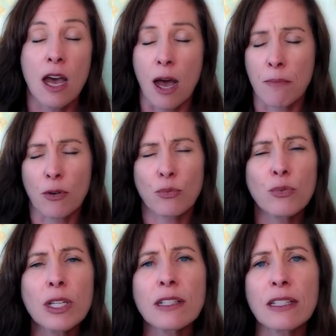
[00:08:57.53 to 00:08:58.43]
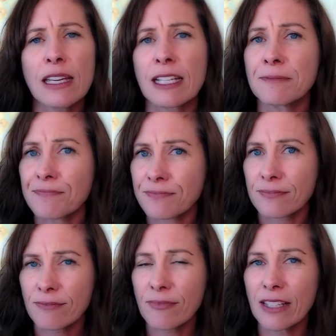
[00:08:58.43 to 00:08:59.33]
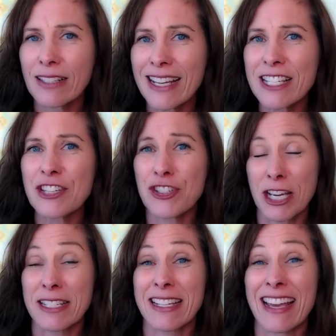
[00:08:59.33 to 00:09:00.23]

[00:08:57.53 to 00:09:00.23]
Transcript: um, but really it's just